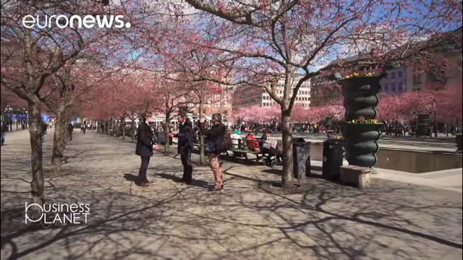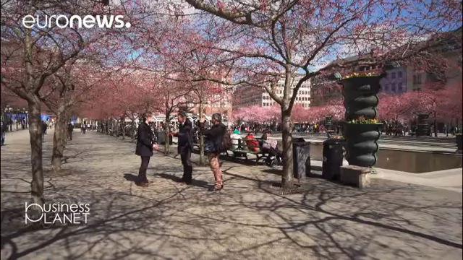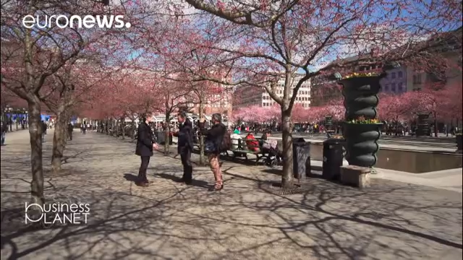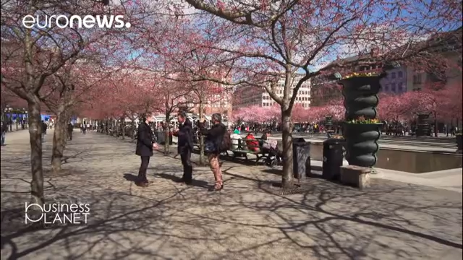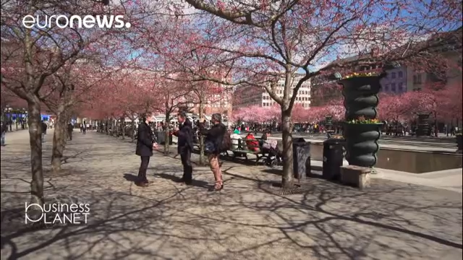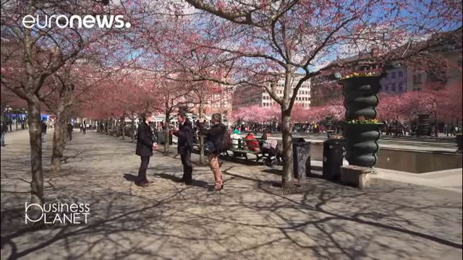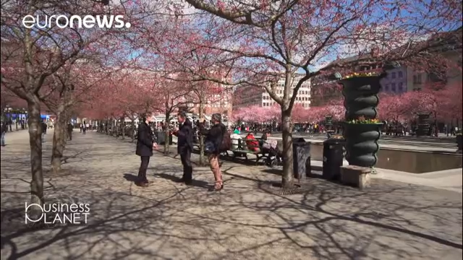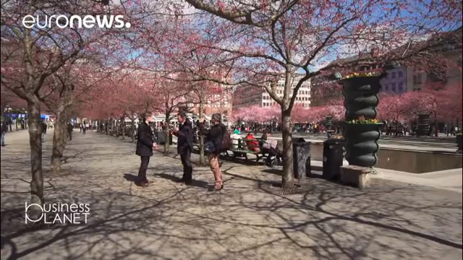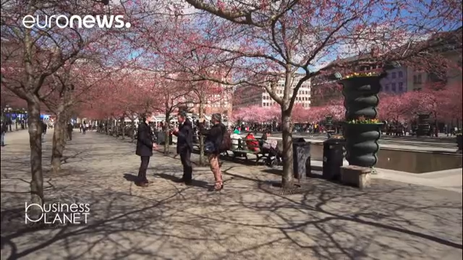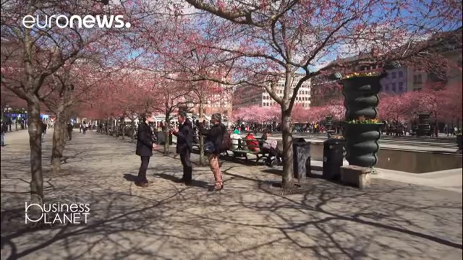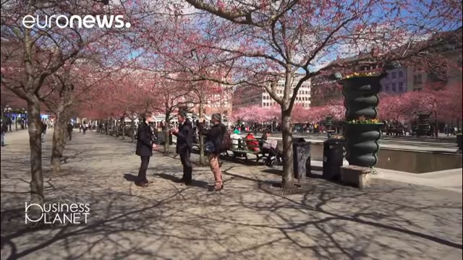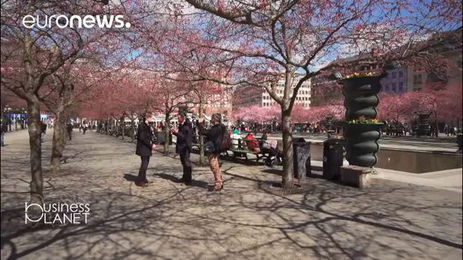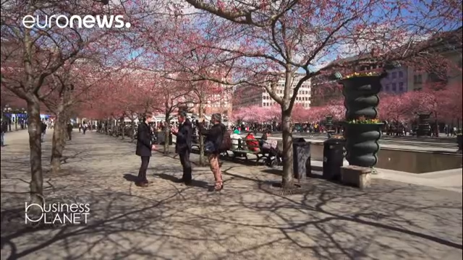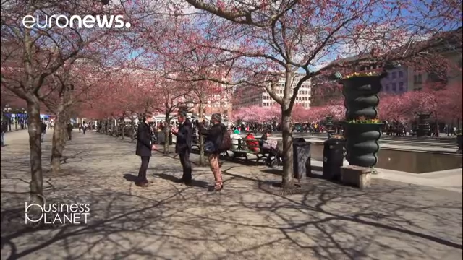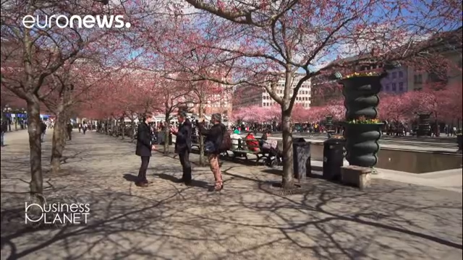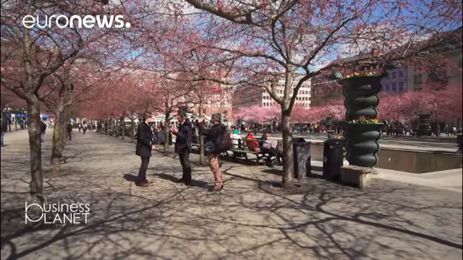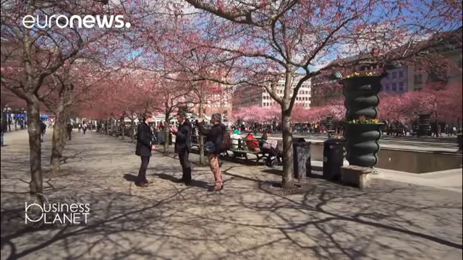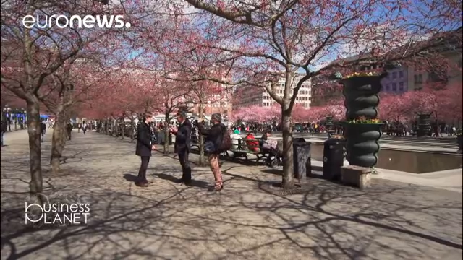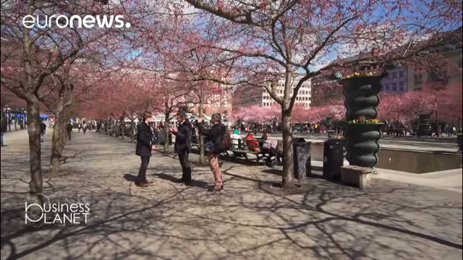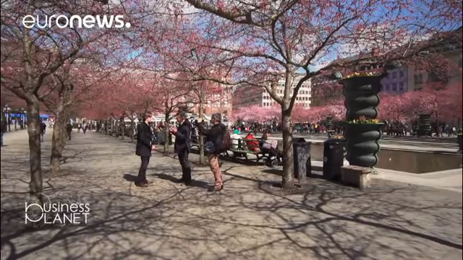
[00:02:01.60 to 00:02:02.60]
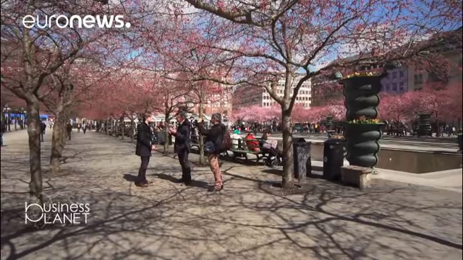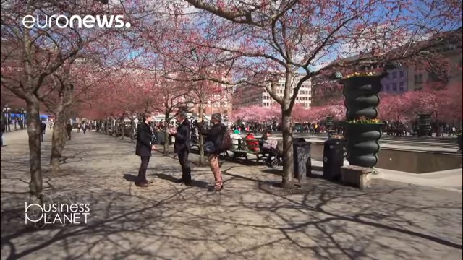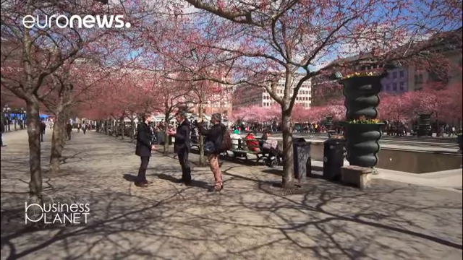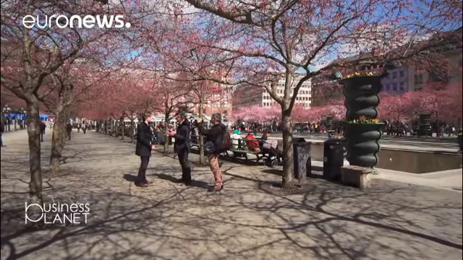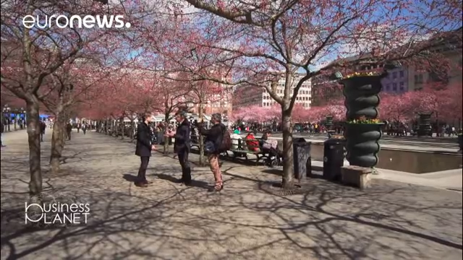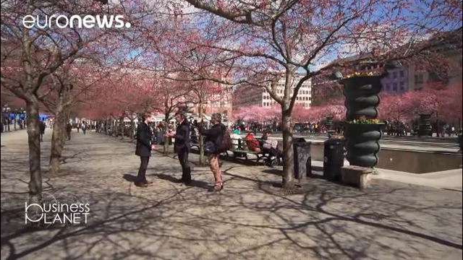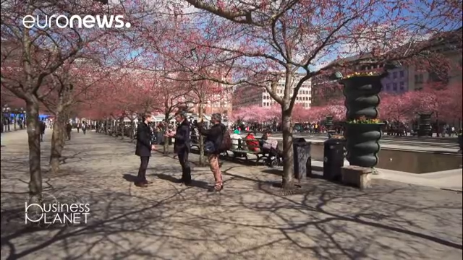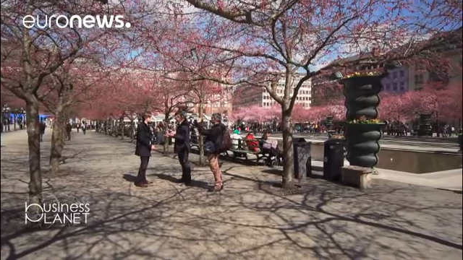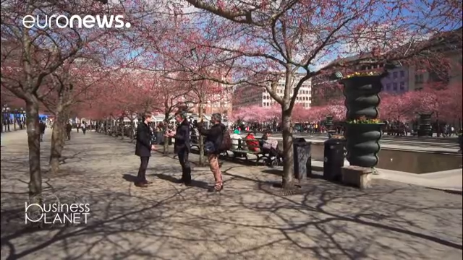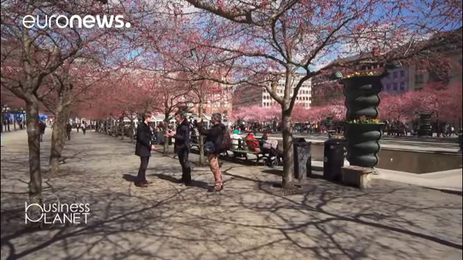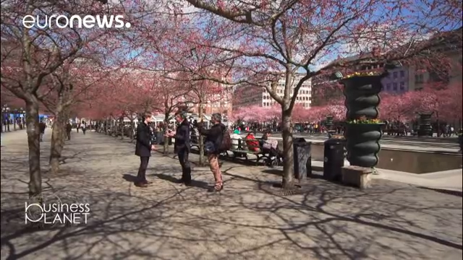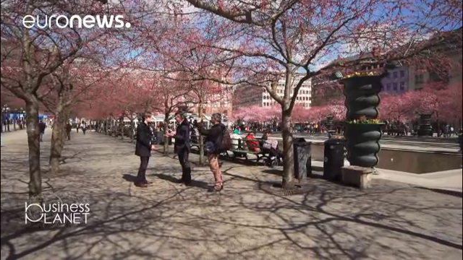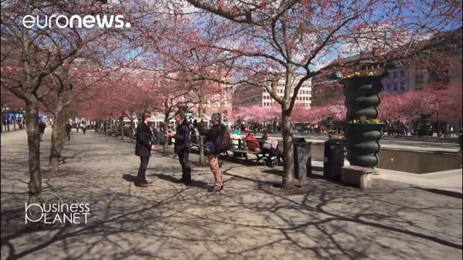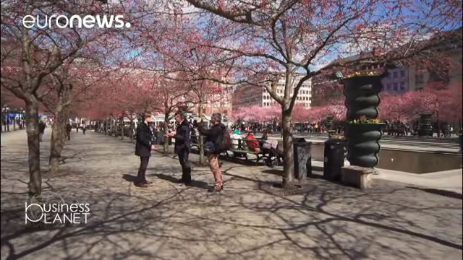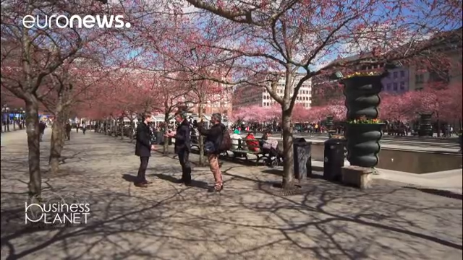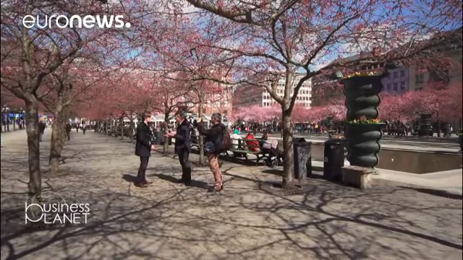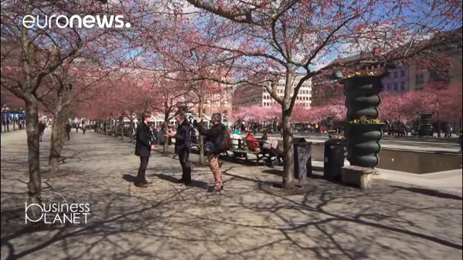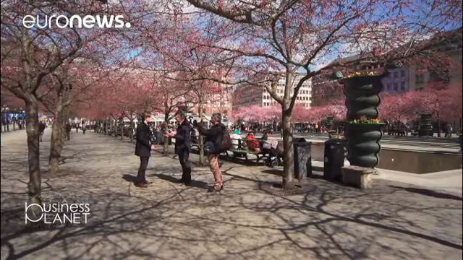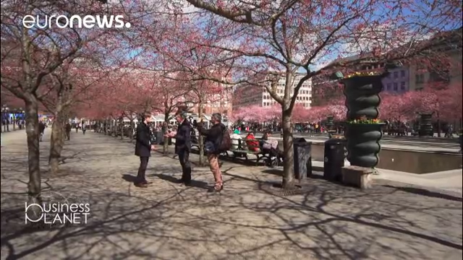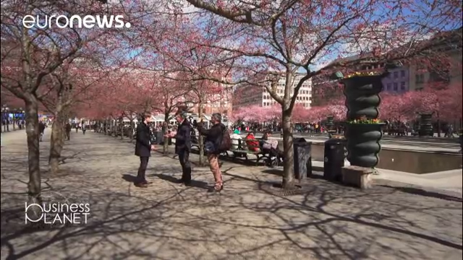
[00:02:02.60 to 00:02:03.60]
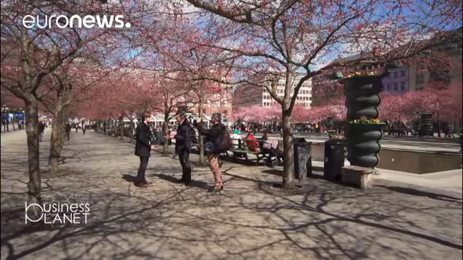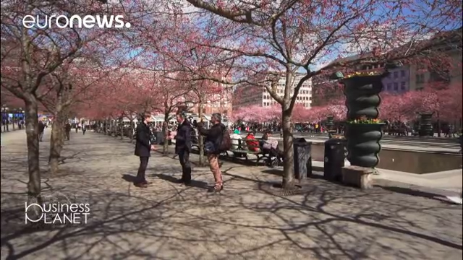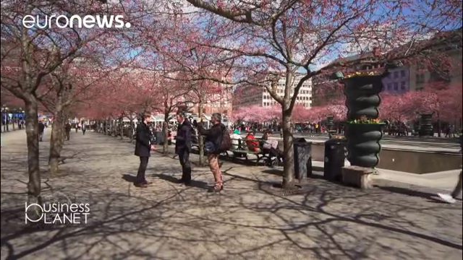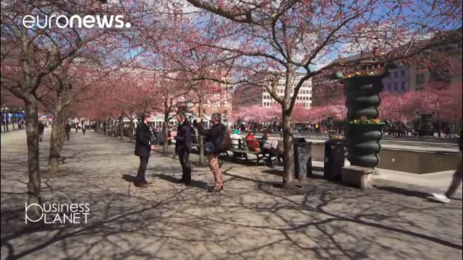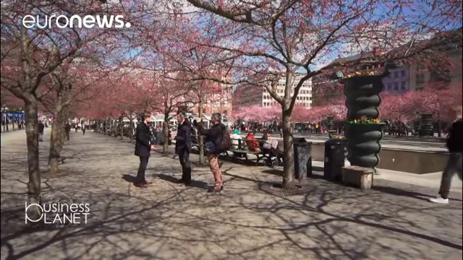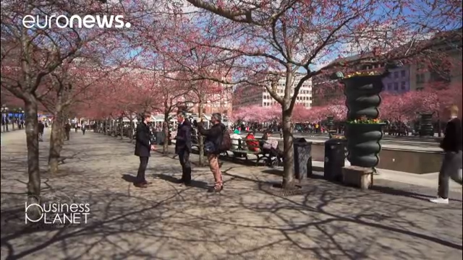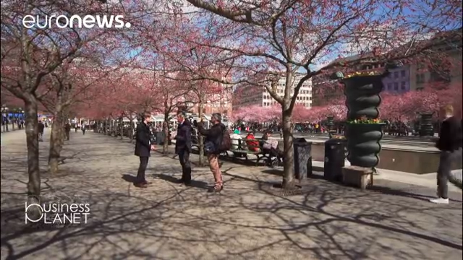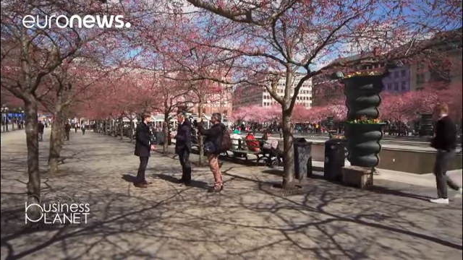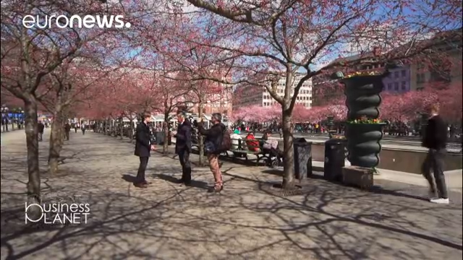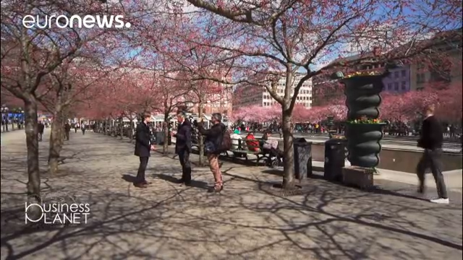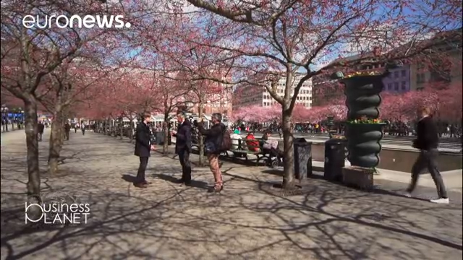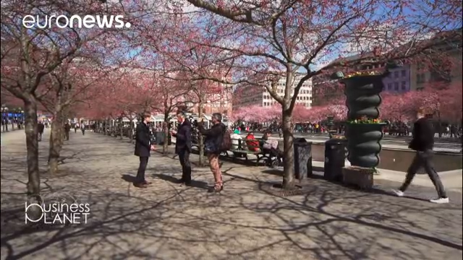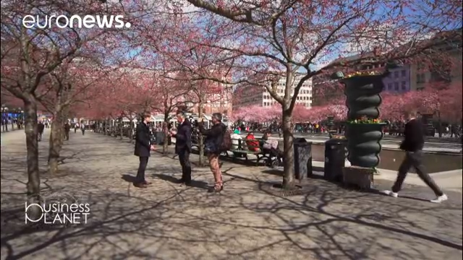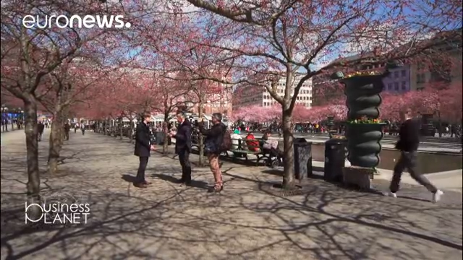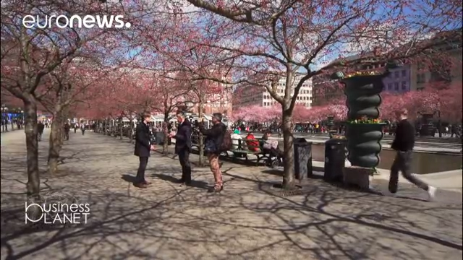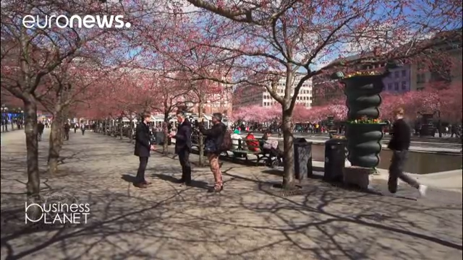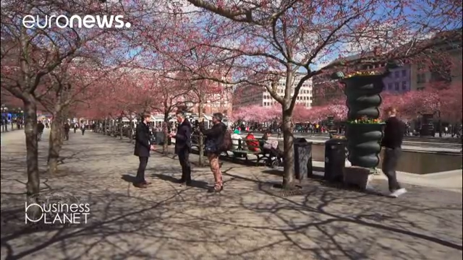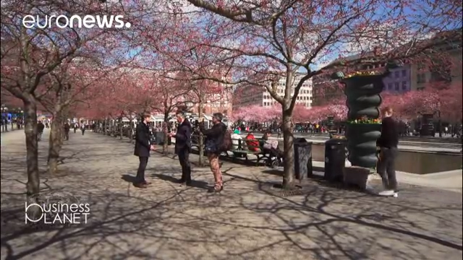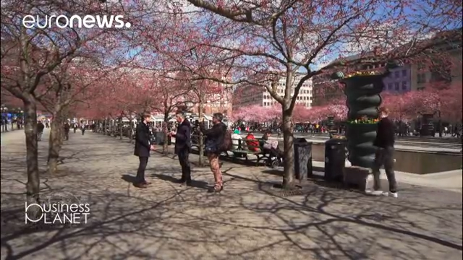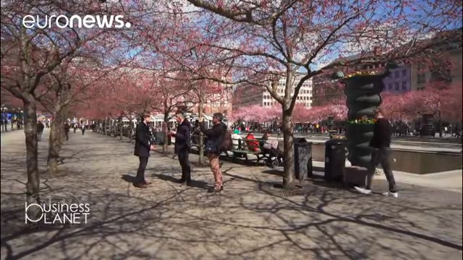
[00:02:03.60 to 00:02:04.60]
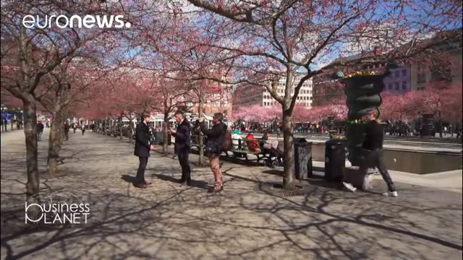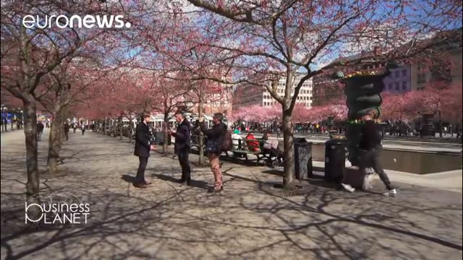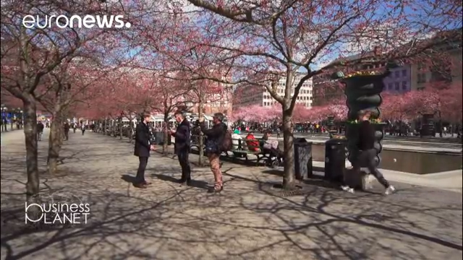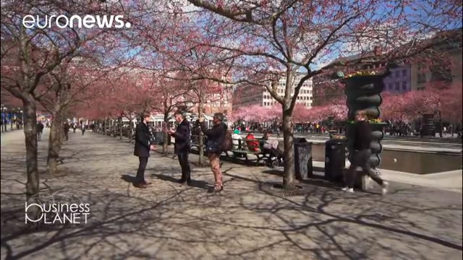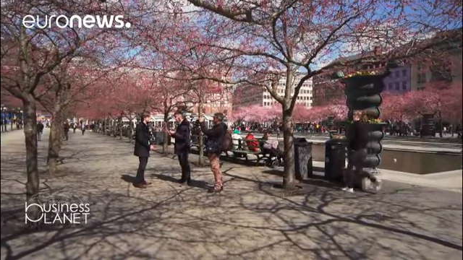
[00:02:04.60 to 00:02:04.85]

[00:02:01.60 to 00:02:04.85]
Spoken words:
(no speaker visible)